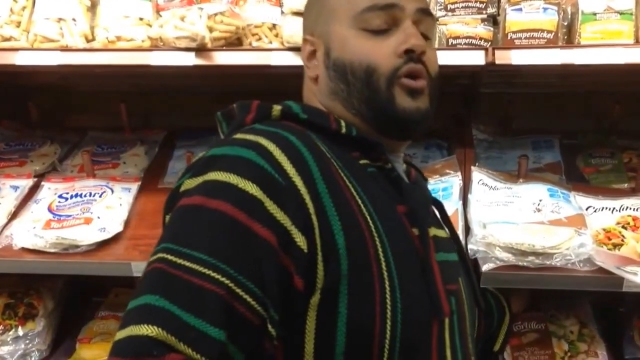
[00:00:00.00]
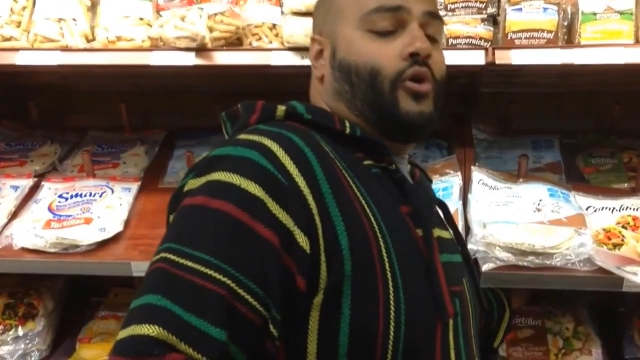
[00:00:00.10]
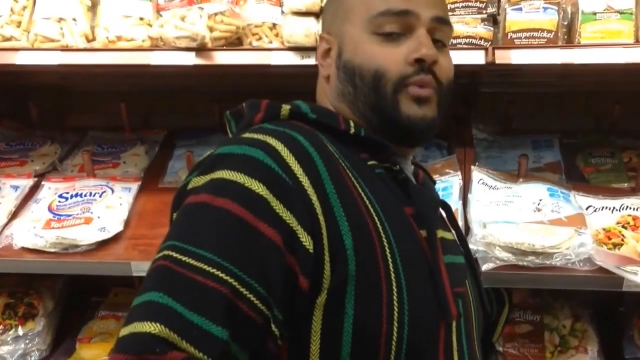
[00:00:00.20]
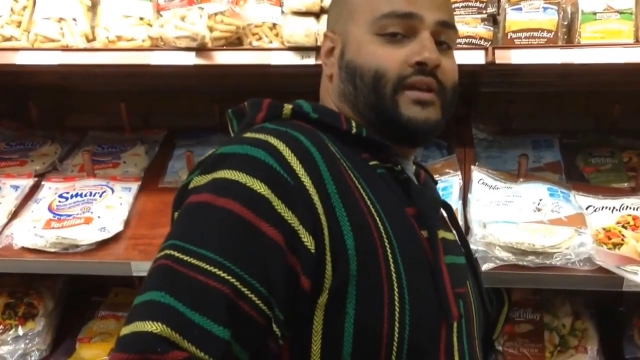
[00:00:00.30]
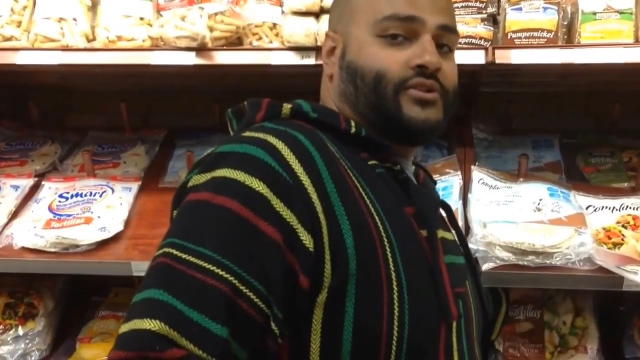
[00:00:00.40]

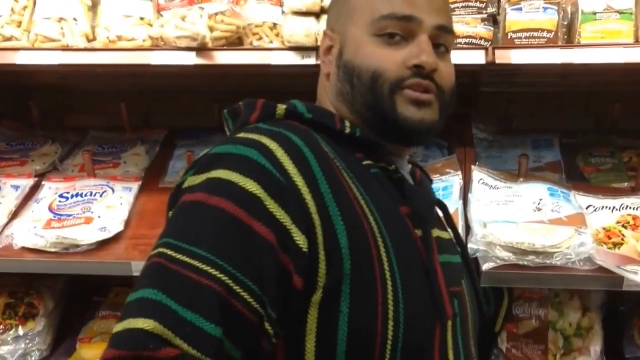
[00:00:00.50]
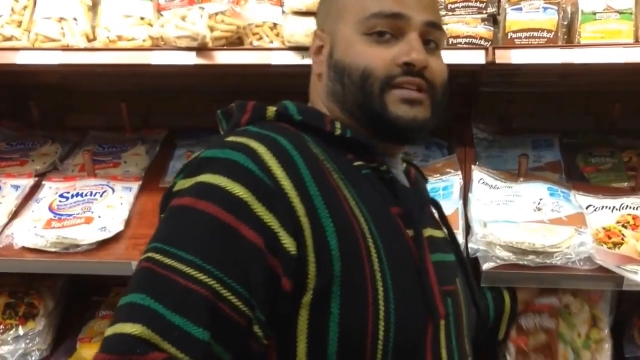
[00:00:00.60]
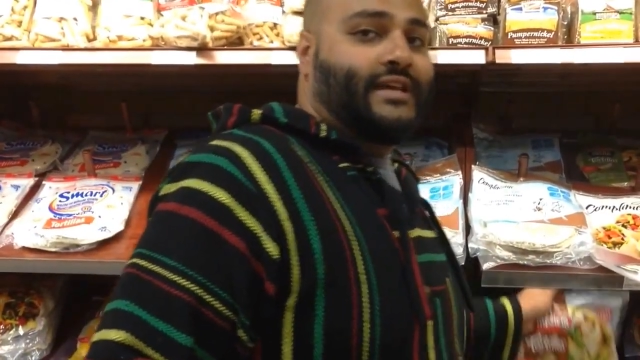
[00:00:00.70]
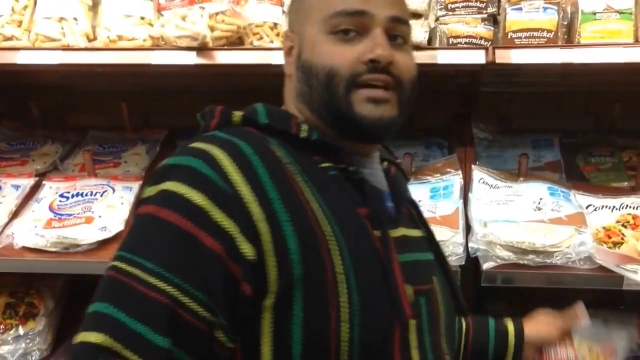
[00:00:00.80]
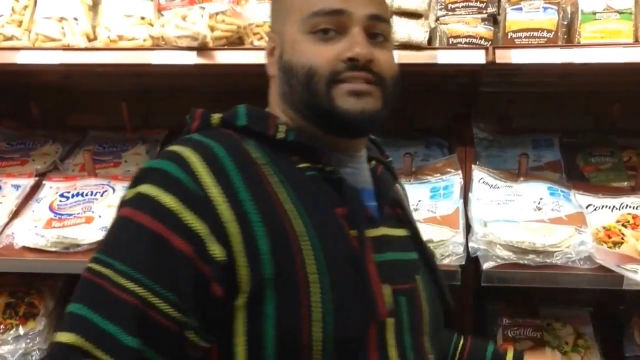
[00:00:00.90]
whole wheat
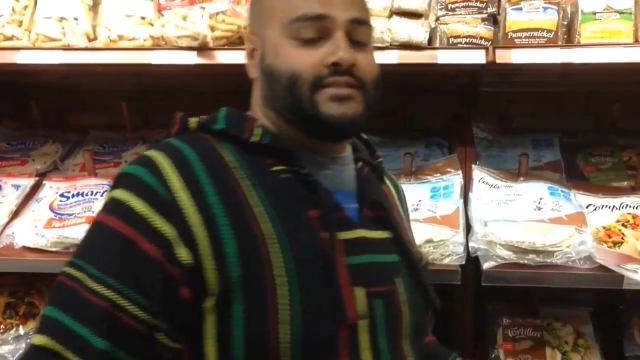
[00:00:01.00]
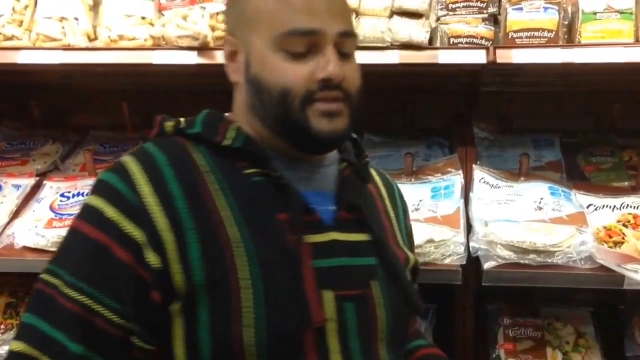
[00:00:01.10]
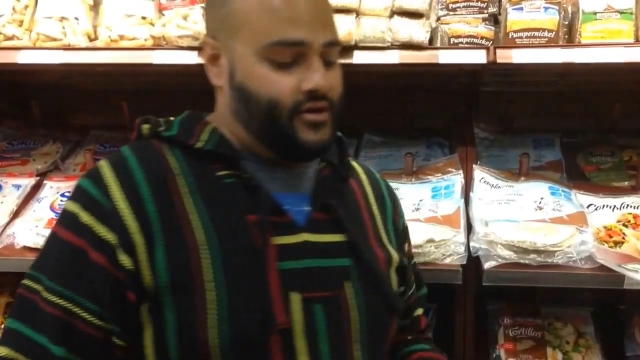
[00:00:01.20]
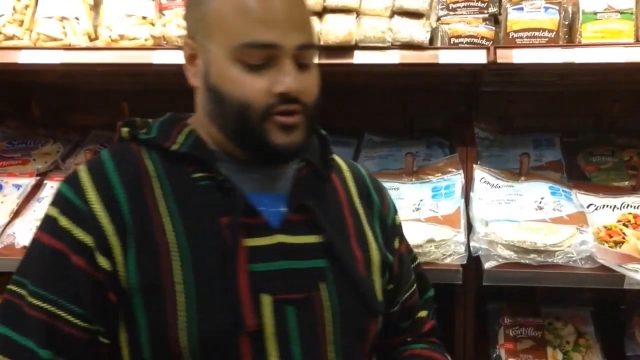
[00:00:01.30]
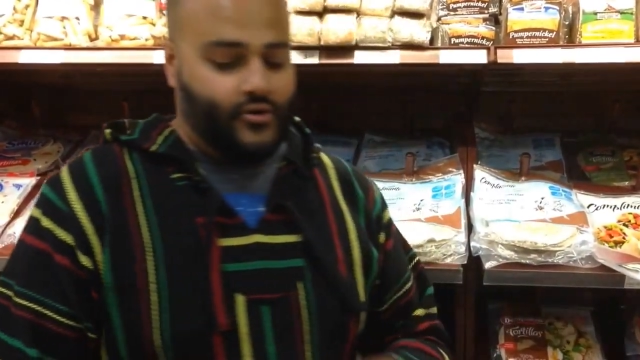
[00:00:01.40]
tortillas.
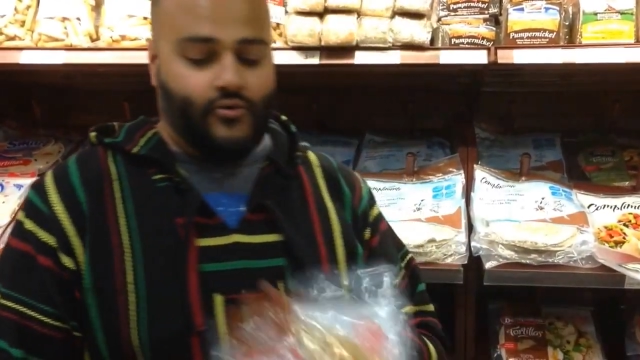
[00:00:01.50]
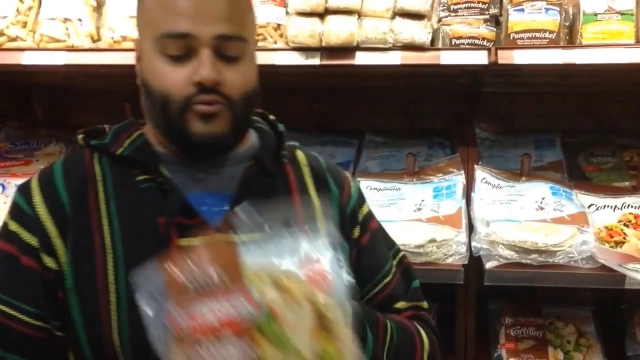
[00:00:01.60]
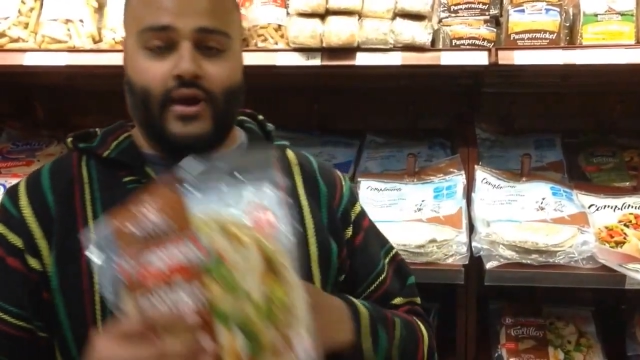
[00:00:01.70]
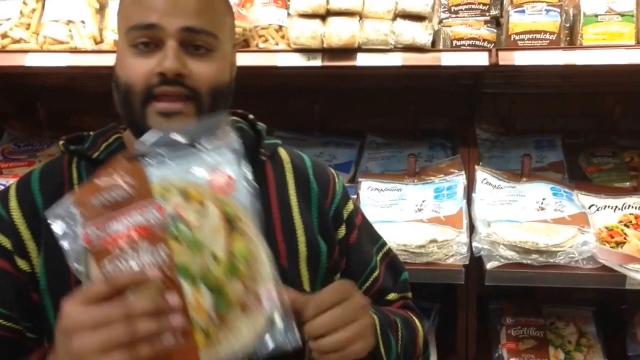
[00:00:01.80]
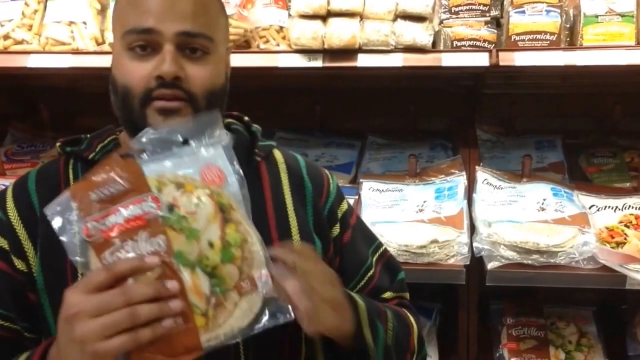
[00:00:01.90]
Great.